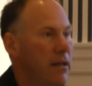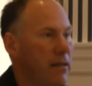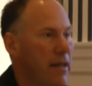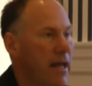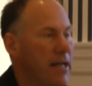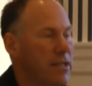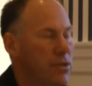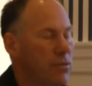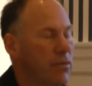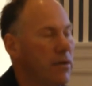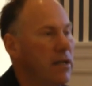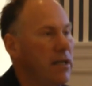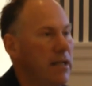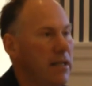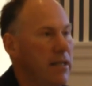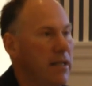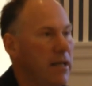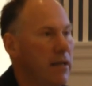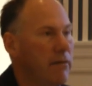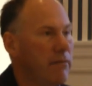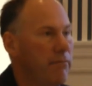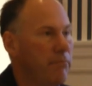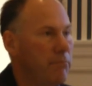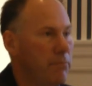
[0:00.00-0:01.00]
that's really
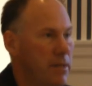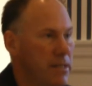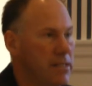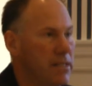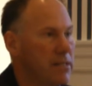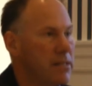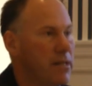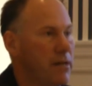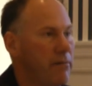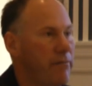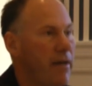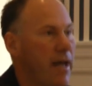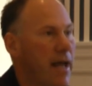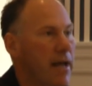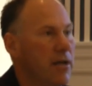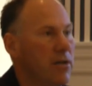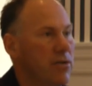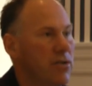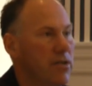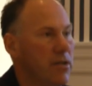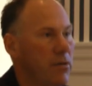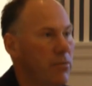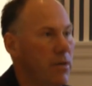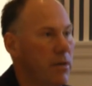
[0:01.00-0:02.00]
the business
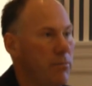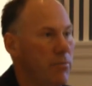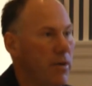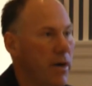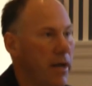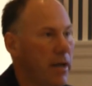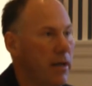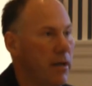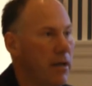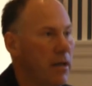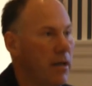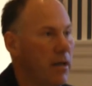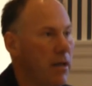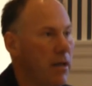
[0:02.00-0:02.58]
advantage that we bring